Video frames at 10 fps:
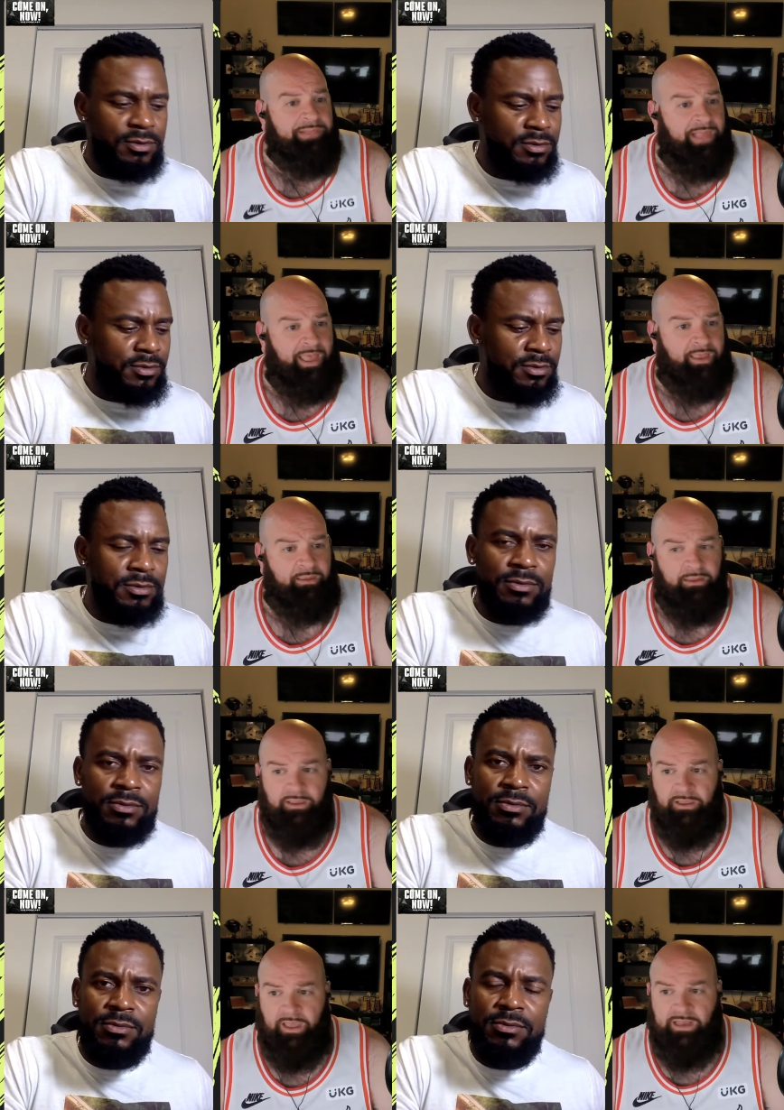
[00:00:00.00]
Speaker 1: play.
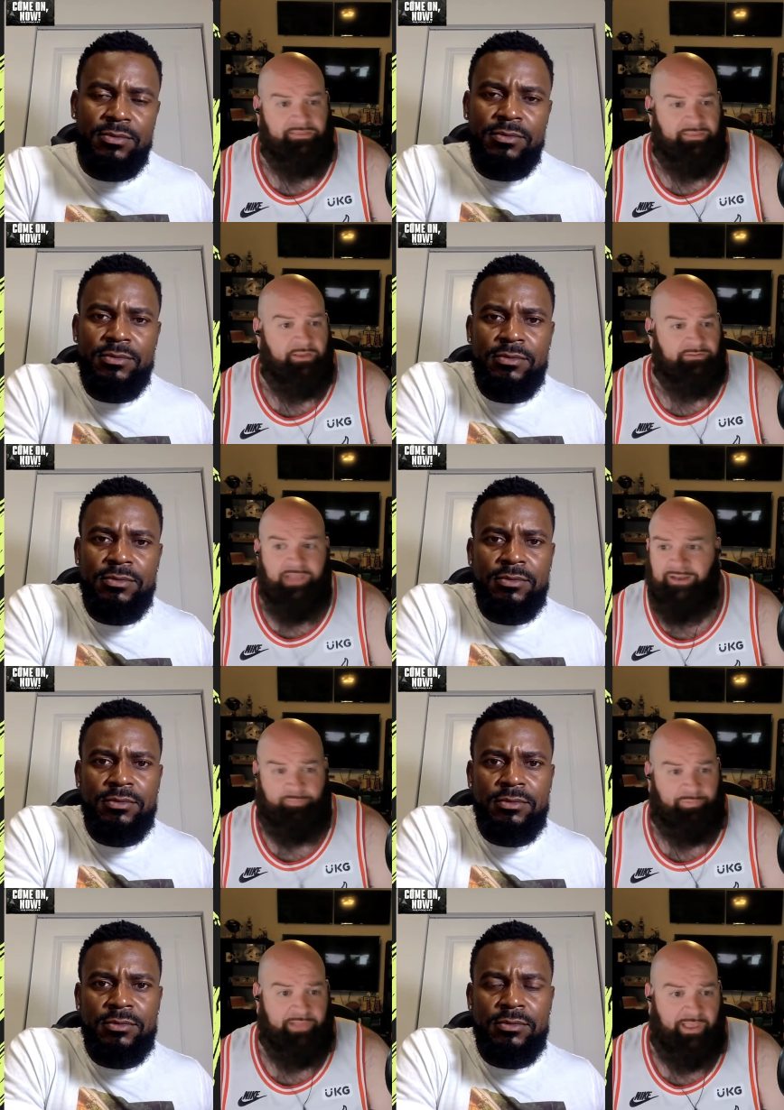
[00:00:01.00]
And I think
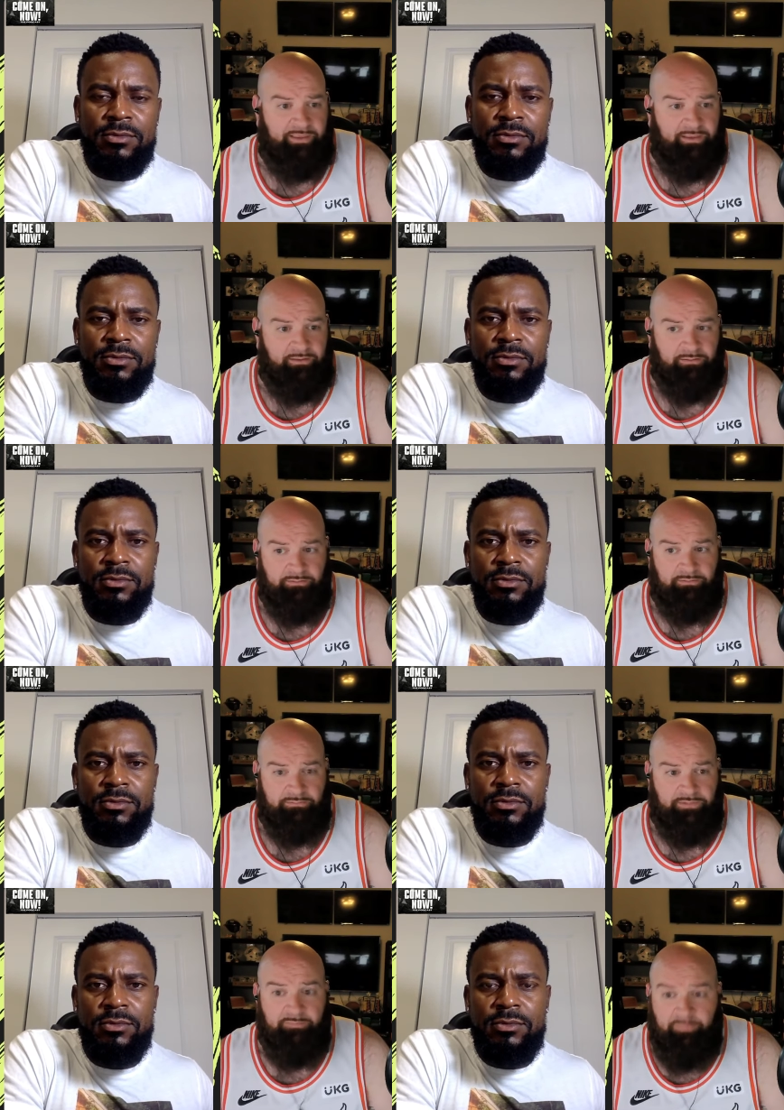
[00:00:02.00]
not playing
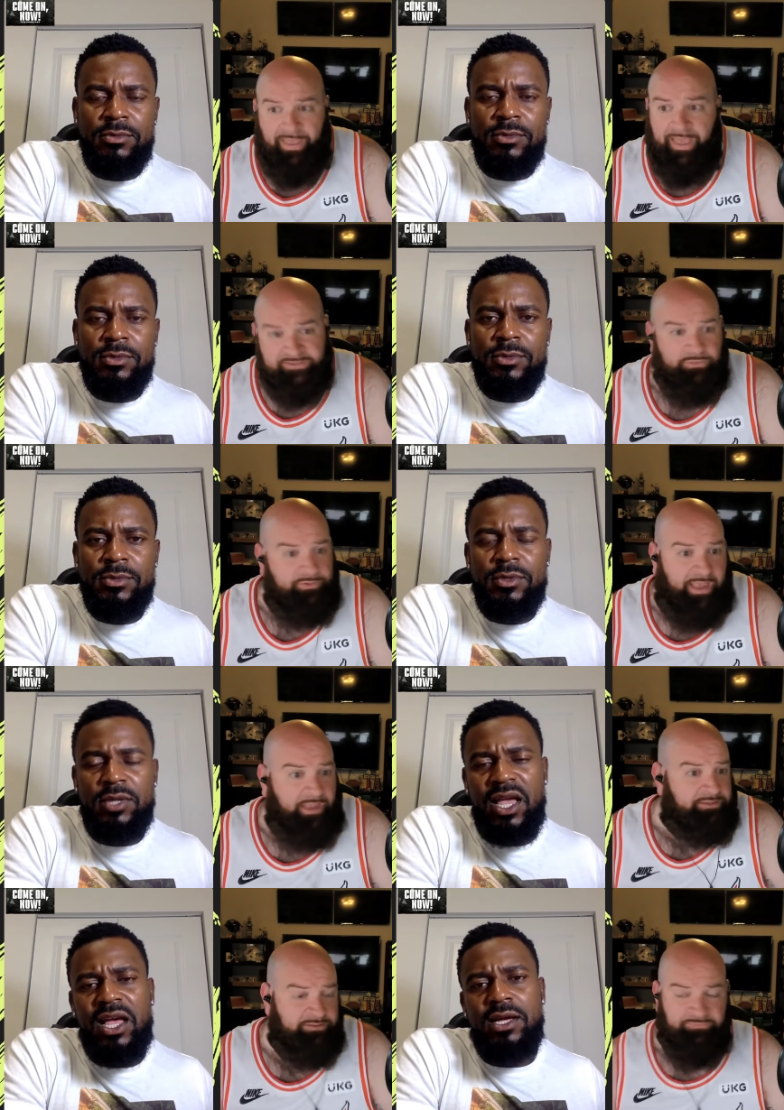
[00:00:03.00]
impacts you
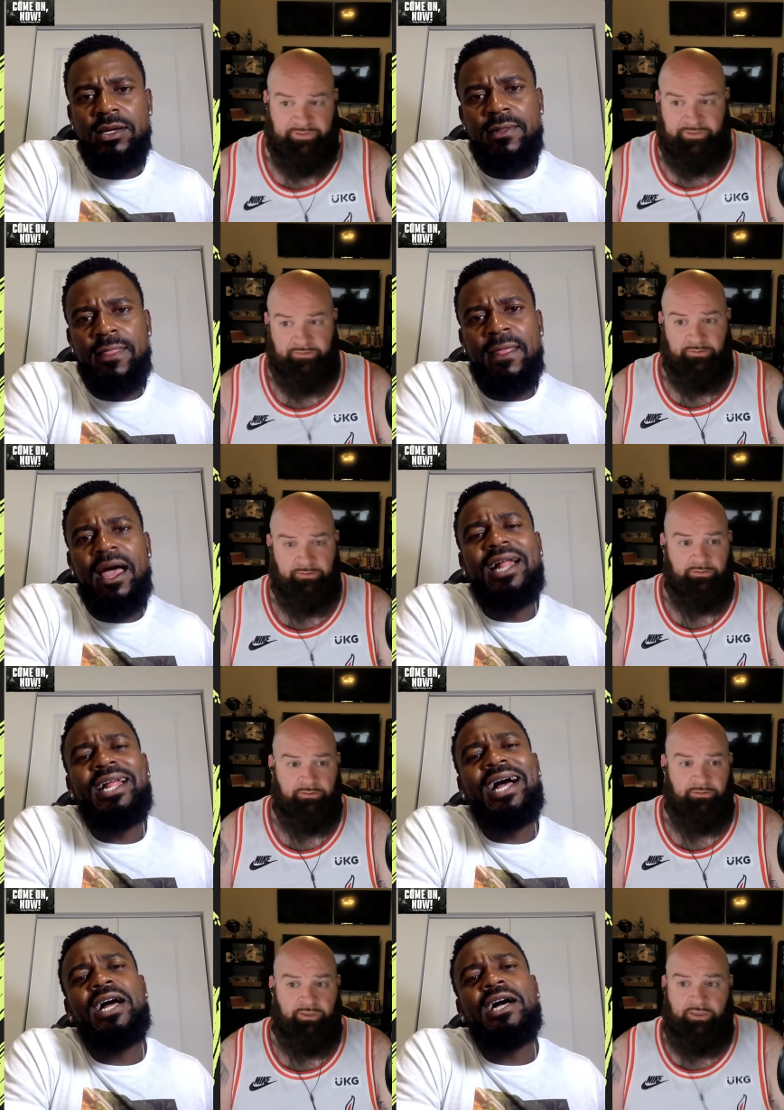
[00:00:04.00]
negatively.
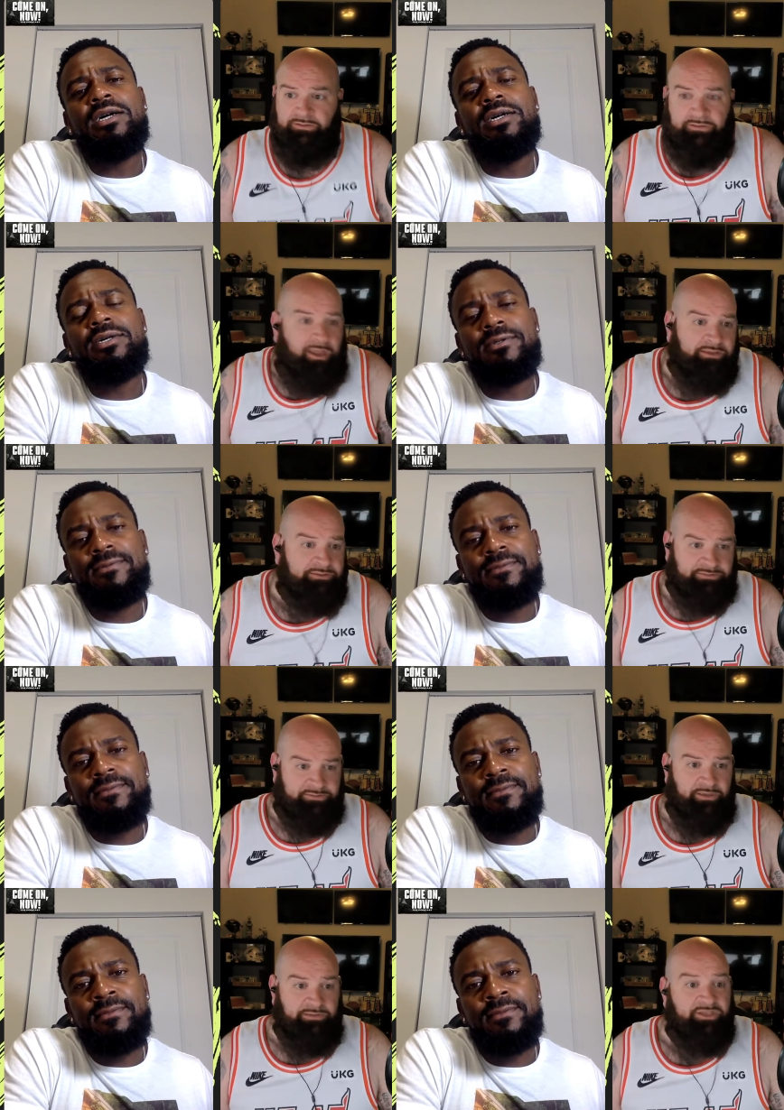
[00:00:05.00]
It
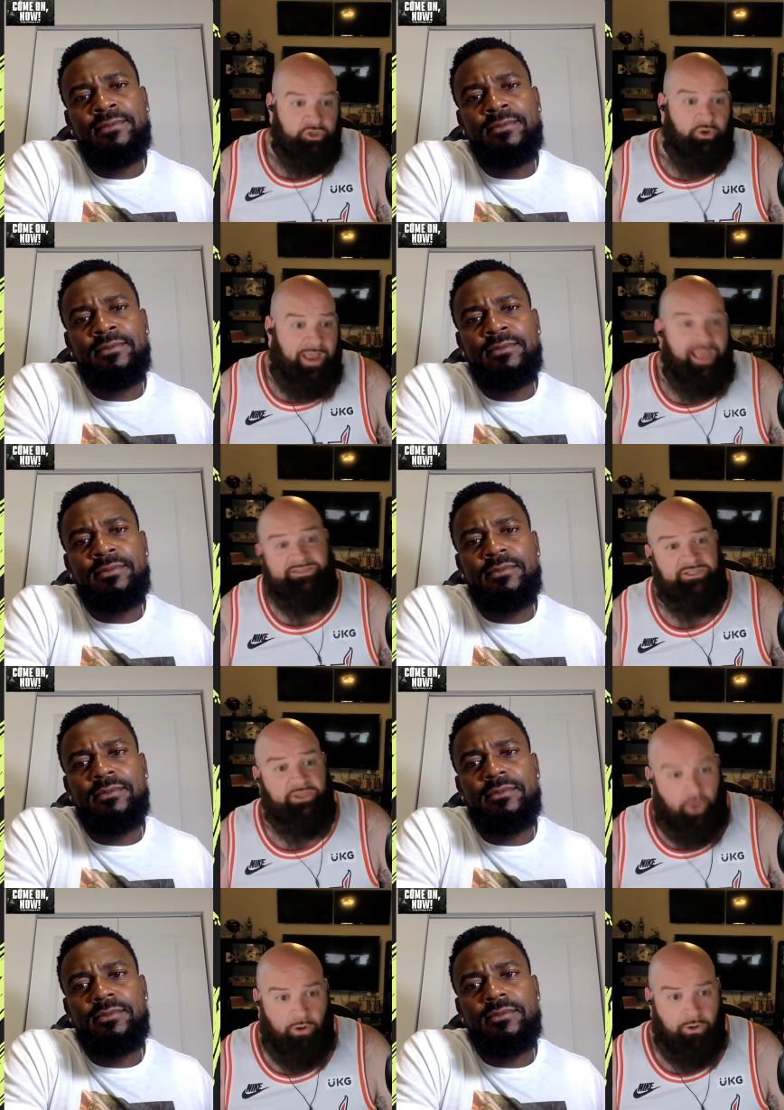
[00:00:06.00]
does. Unless you're
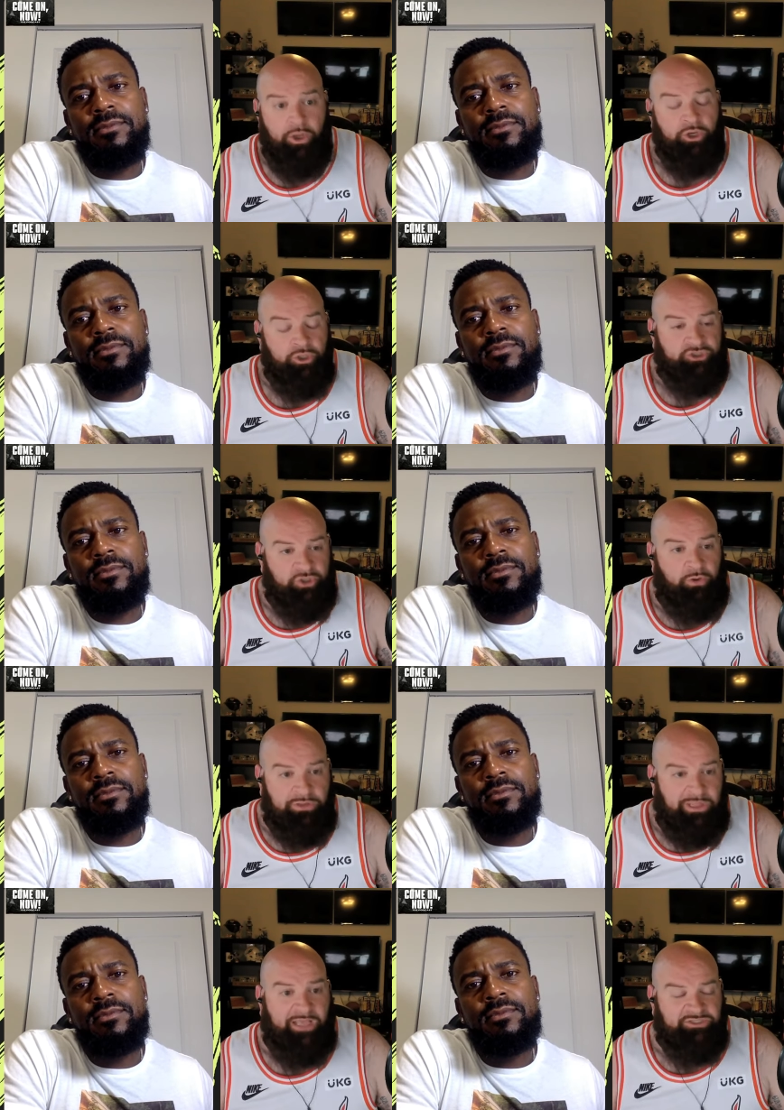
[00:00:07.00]
actually hurt, there's no
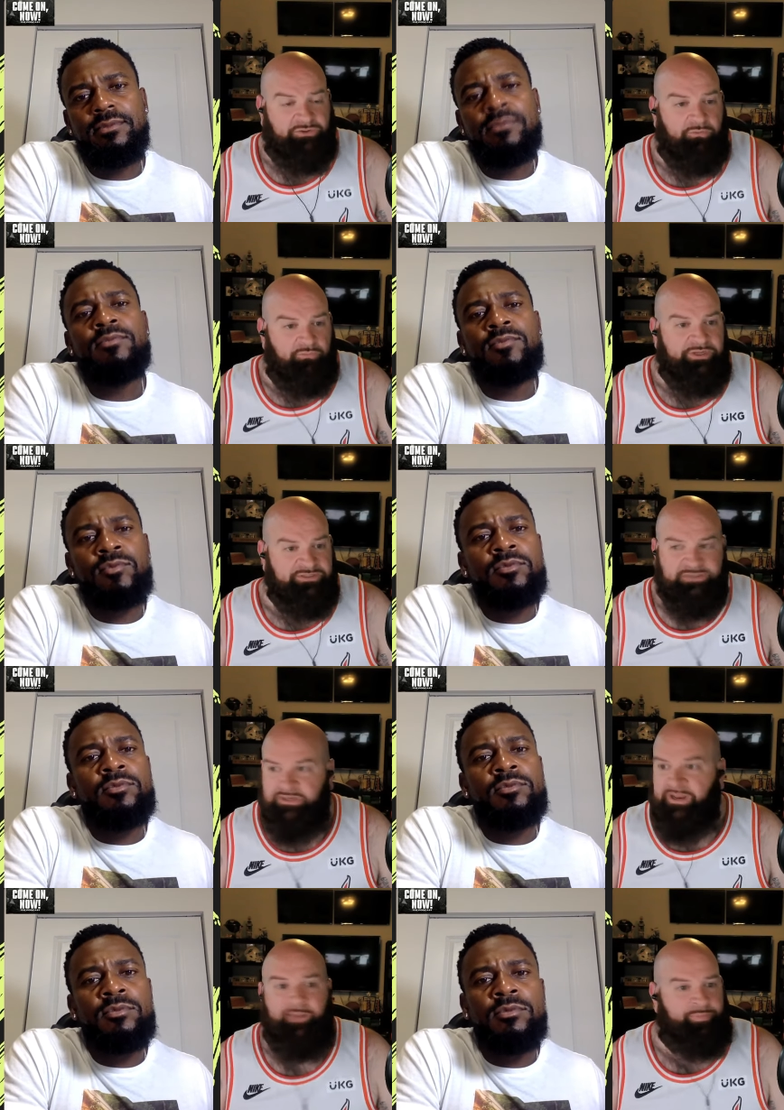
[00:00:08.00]
logical reason to
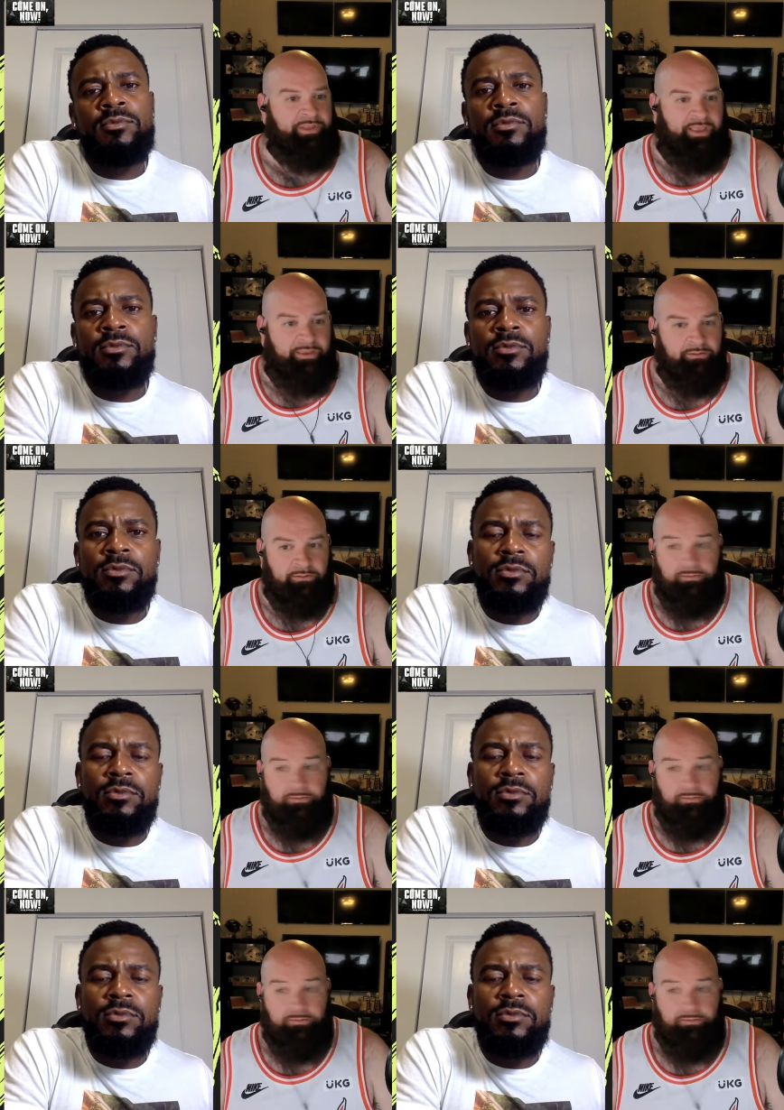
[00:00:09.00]
not play.